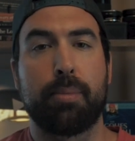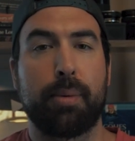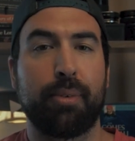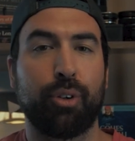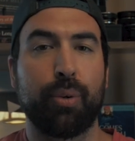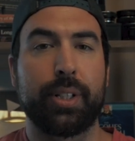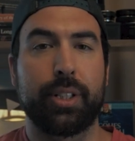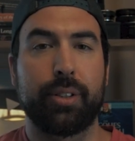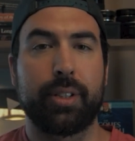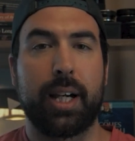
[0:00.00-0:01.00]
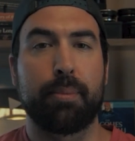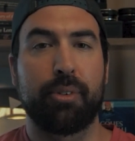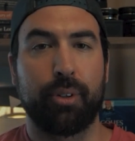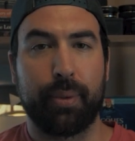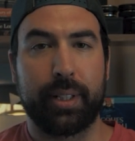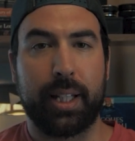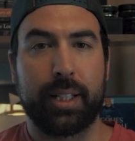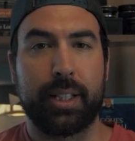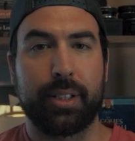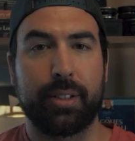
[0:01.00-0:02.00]
but before we do that, before we get
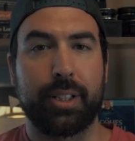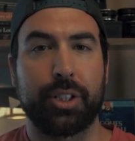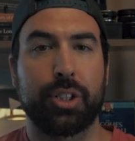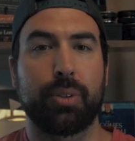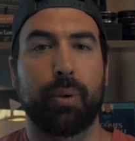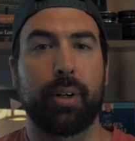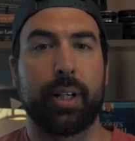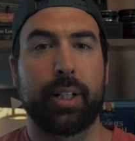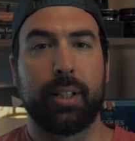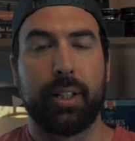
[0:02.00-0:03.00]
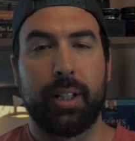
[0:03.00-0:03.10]
into this story,